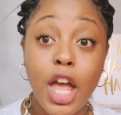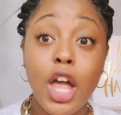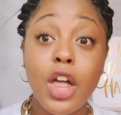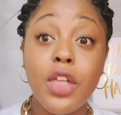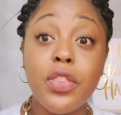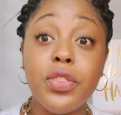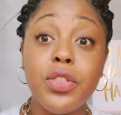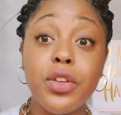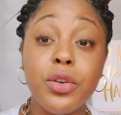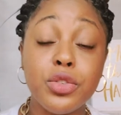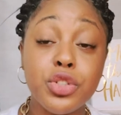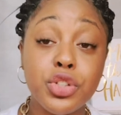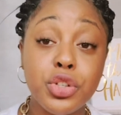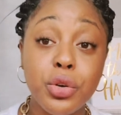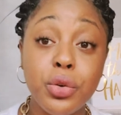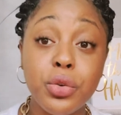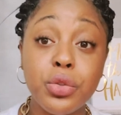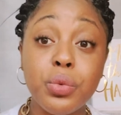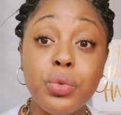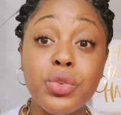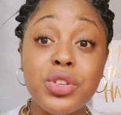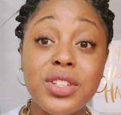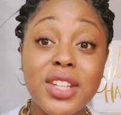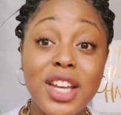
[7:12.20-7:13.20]
the
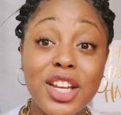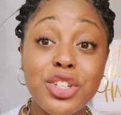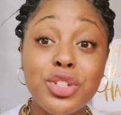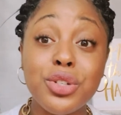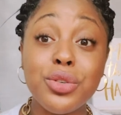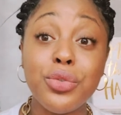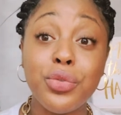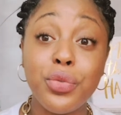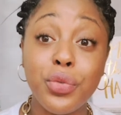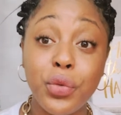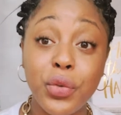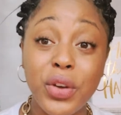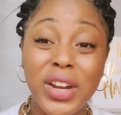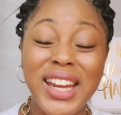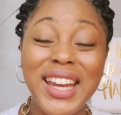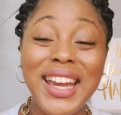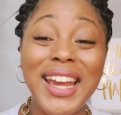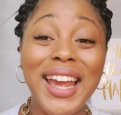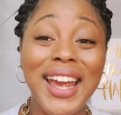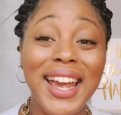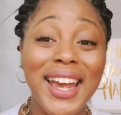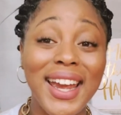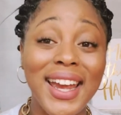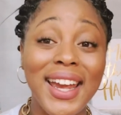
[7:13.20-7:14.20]
truth will set you
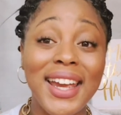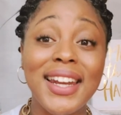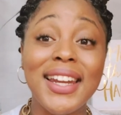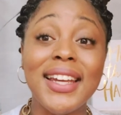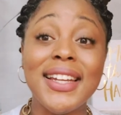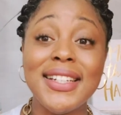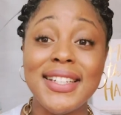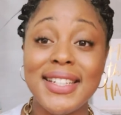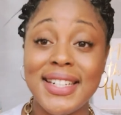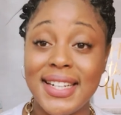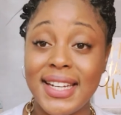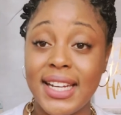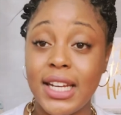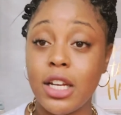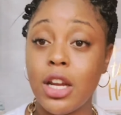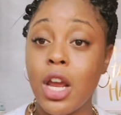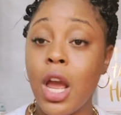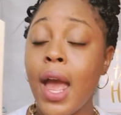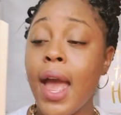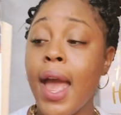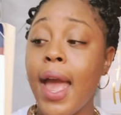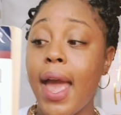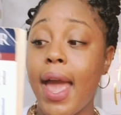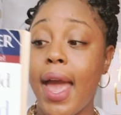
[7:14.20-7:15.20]
free indeed.
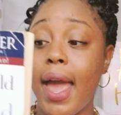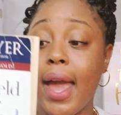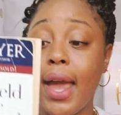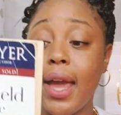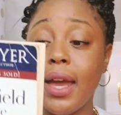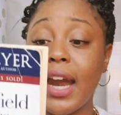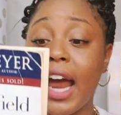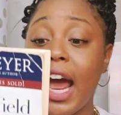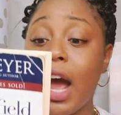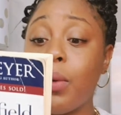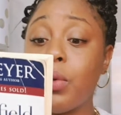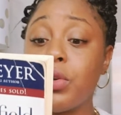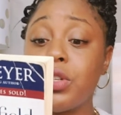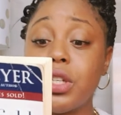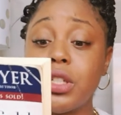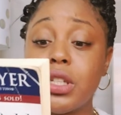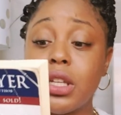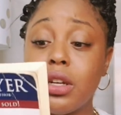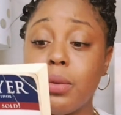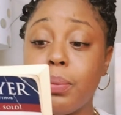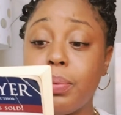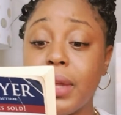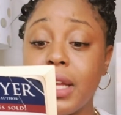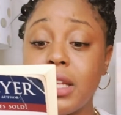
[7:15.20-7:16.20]
And I was just
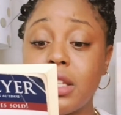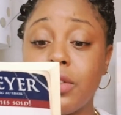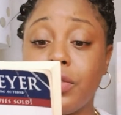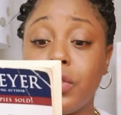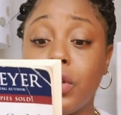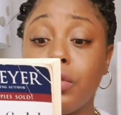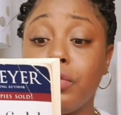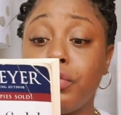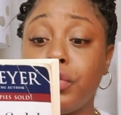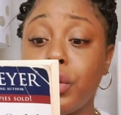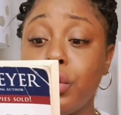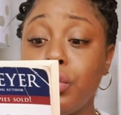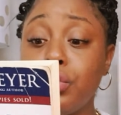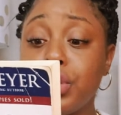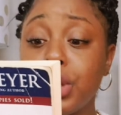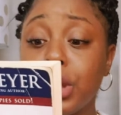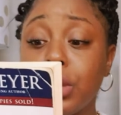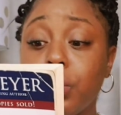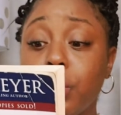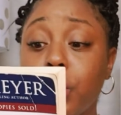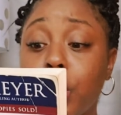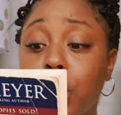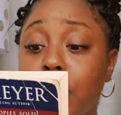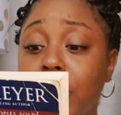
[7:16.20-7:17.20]
in a place of
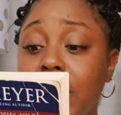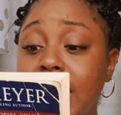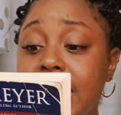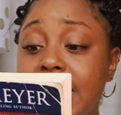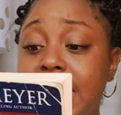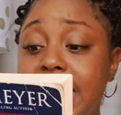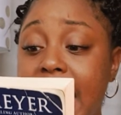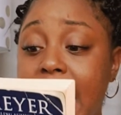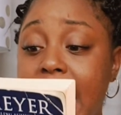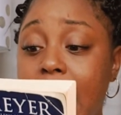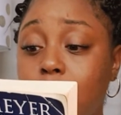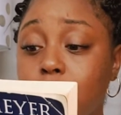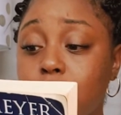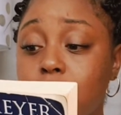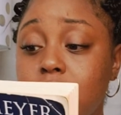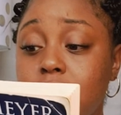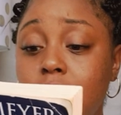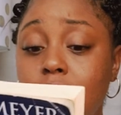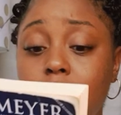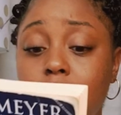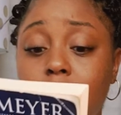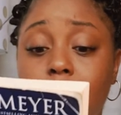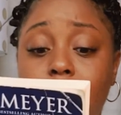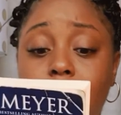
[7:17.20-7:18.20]
confusion, worry, doubt,
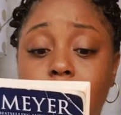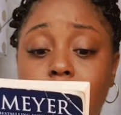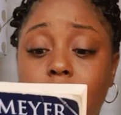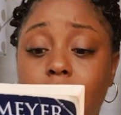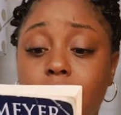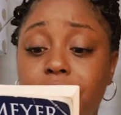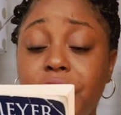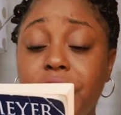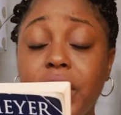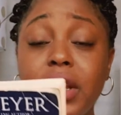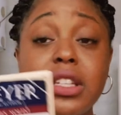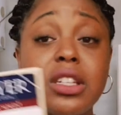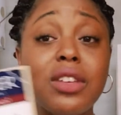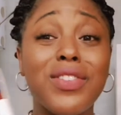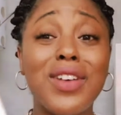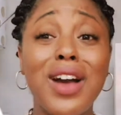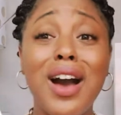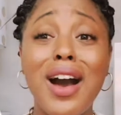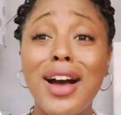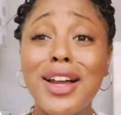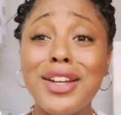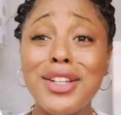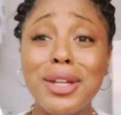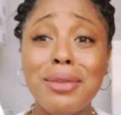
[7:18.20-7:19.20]
uh, feelings of
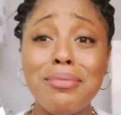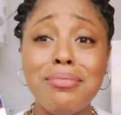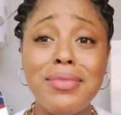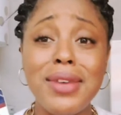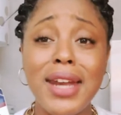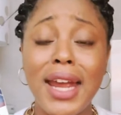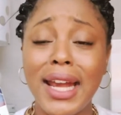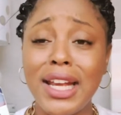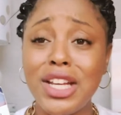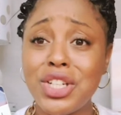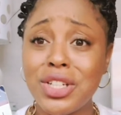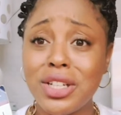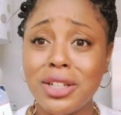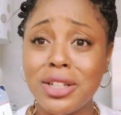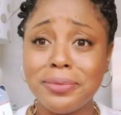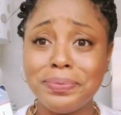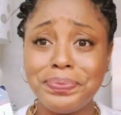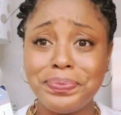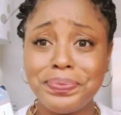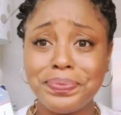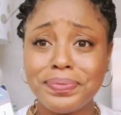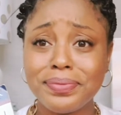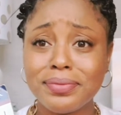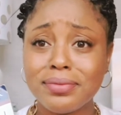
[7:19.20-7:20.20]

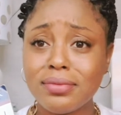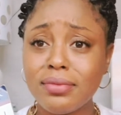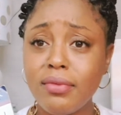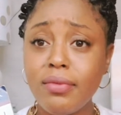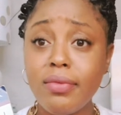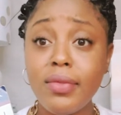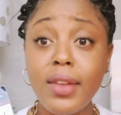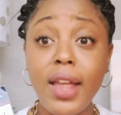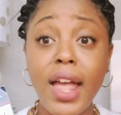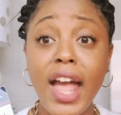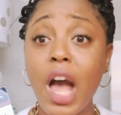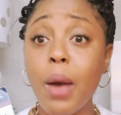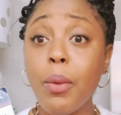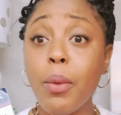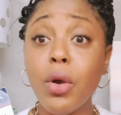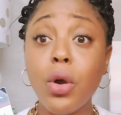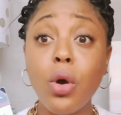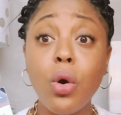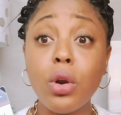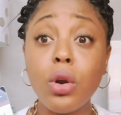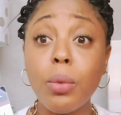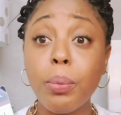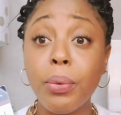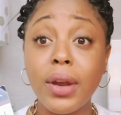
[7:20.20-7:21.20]
condemnation. I would
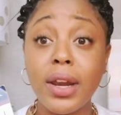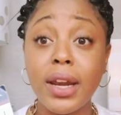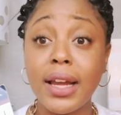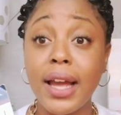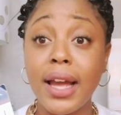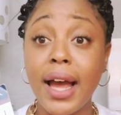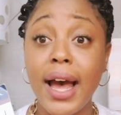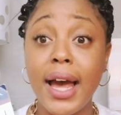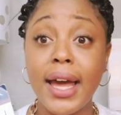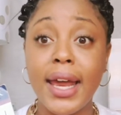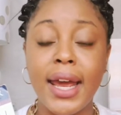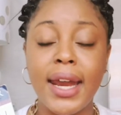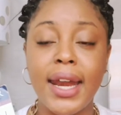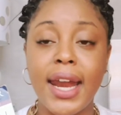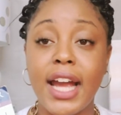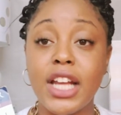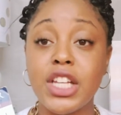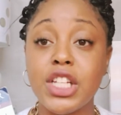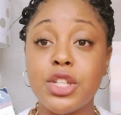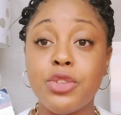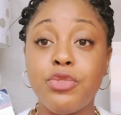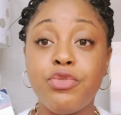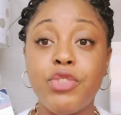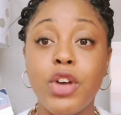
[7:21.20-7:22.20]
go to pray to God and
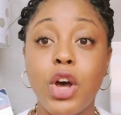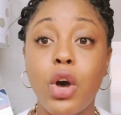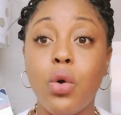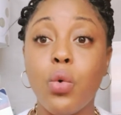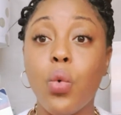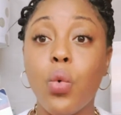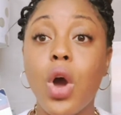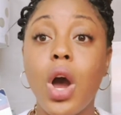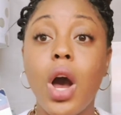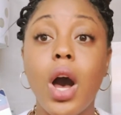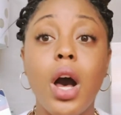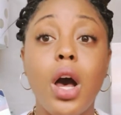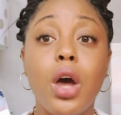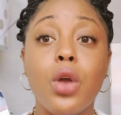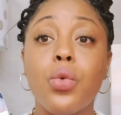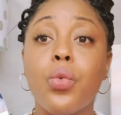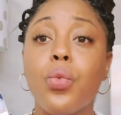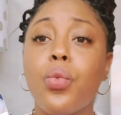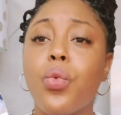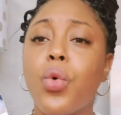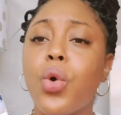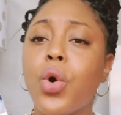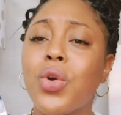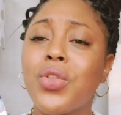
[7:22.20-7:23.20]
I just felt
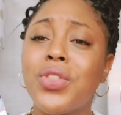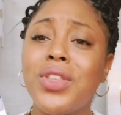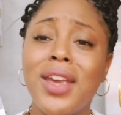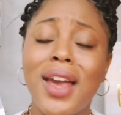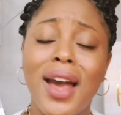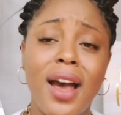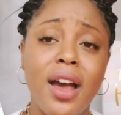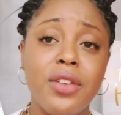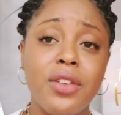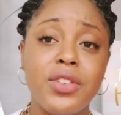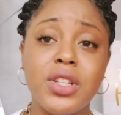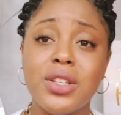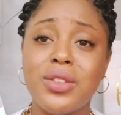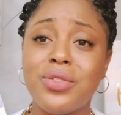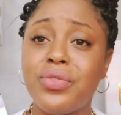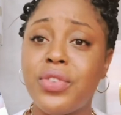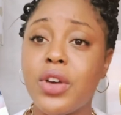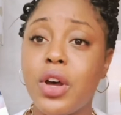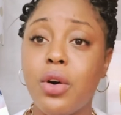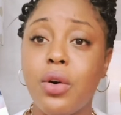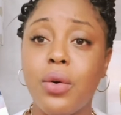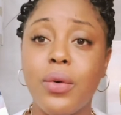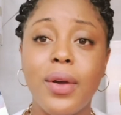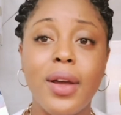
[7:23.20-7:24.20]
unworthy. I just
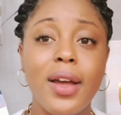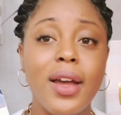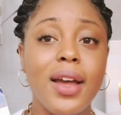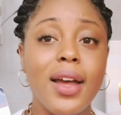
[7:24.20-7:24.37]
felt